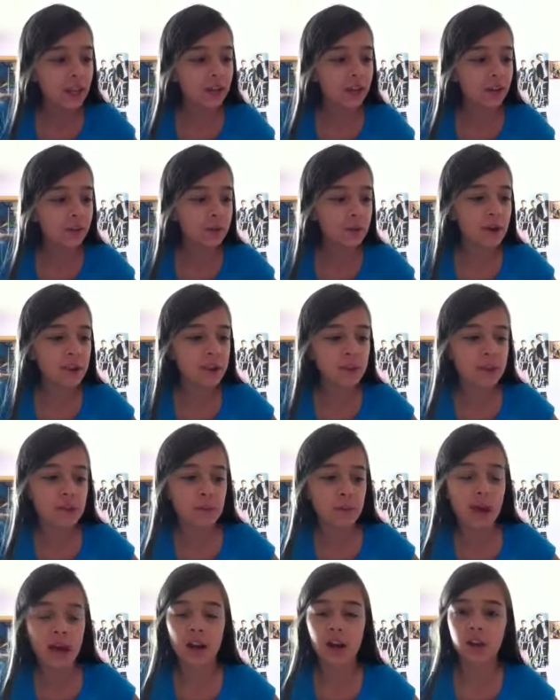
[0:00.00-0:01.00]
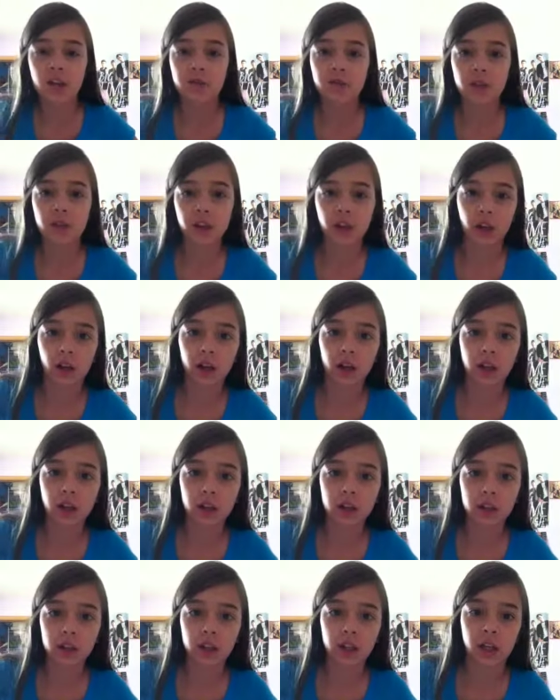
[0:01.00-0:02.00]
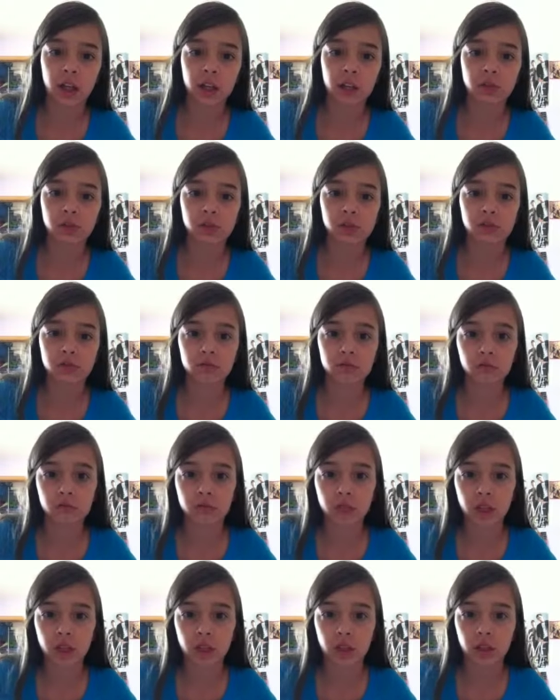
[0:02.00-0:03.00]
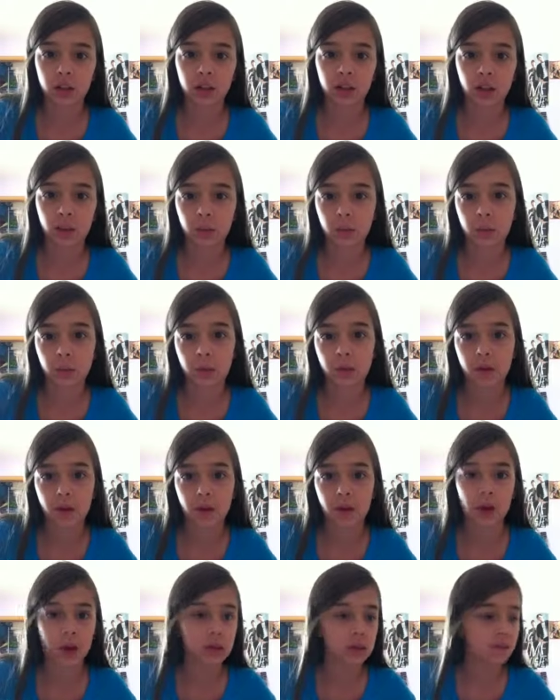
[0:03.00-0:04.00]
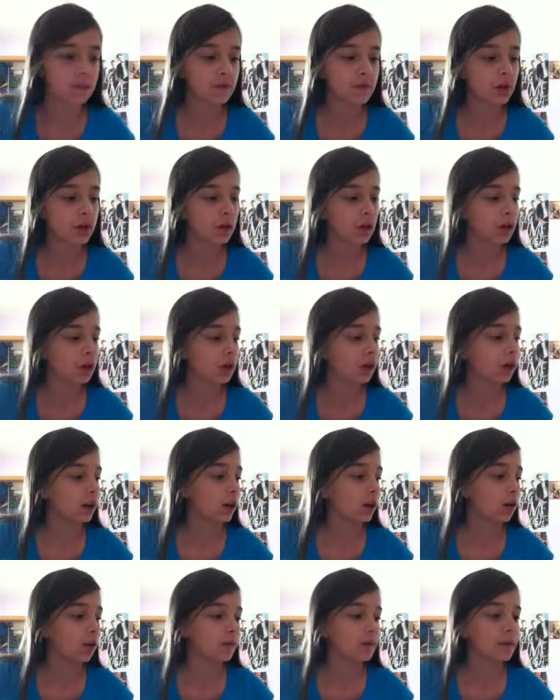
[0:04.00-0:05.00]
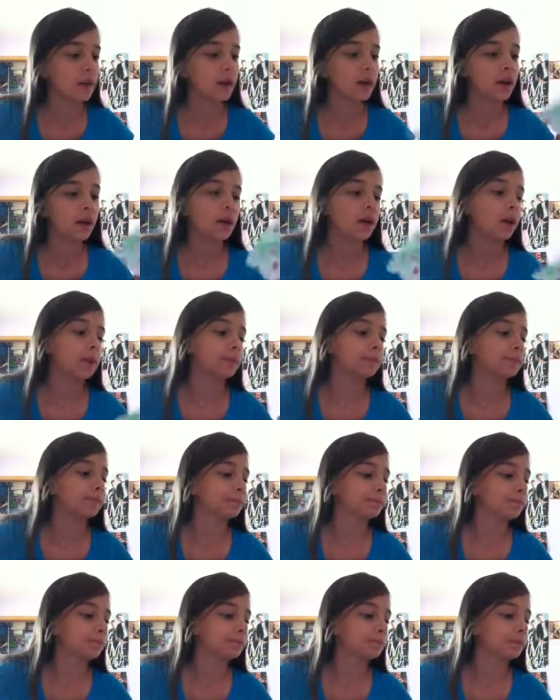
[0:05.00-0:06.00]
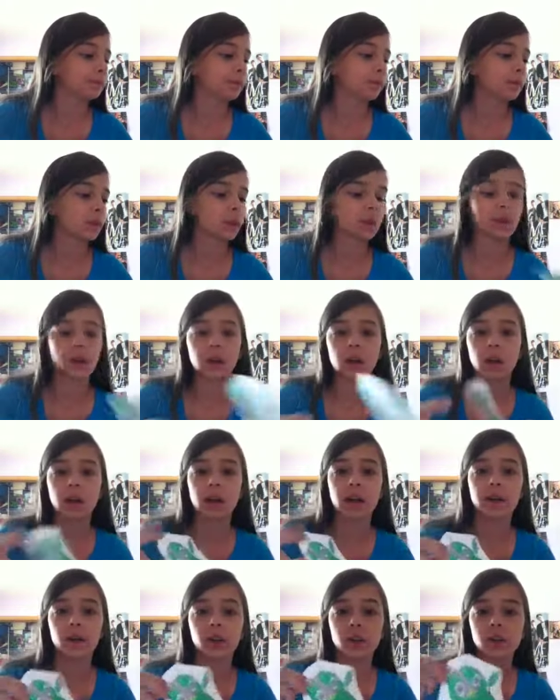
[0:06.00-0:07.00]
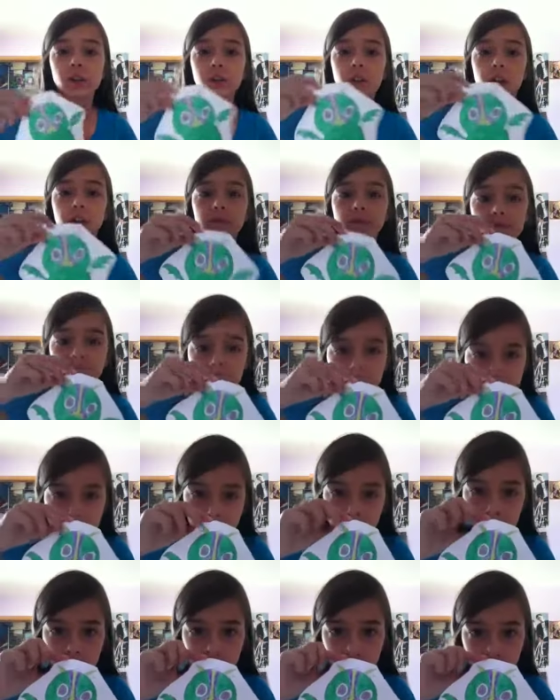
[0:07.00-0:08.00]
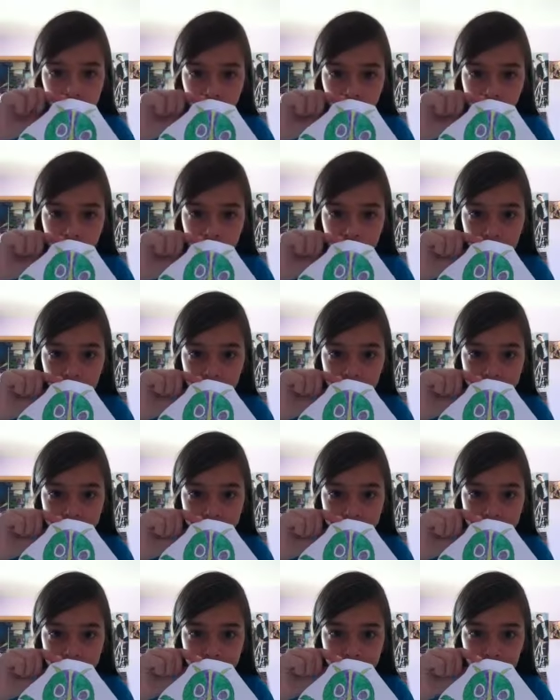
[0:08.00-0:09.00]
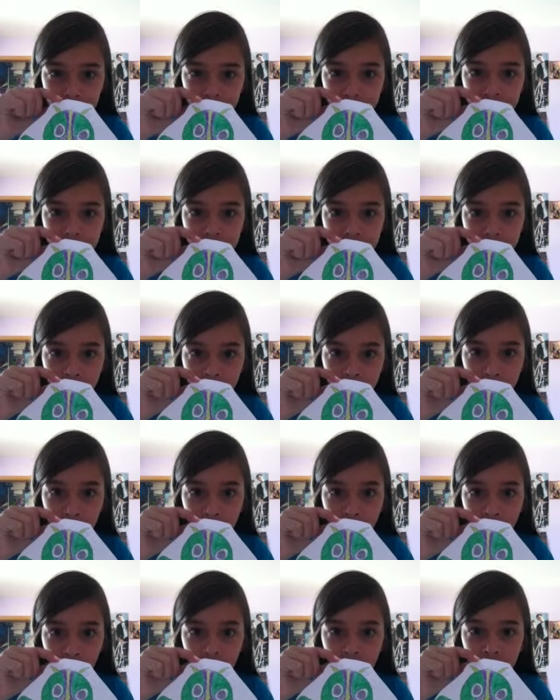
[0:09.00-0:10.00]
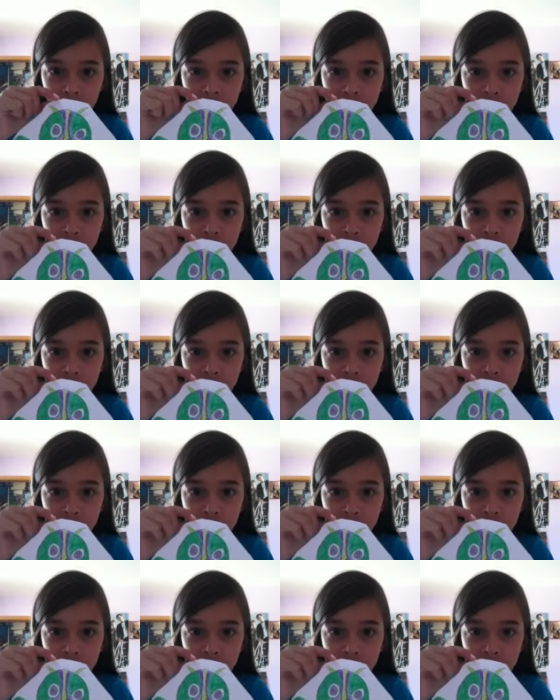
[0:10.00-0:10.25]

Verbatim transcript: and with this pattern for the duckling that I just kind of came up with, I guess. I don't know. Um, I have also done this dragon. It's very bad.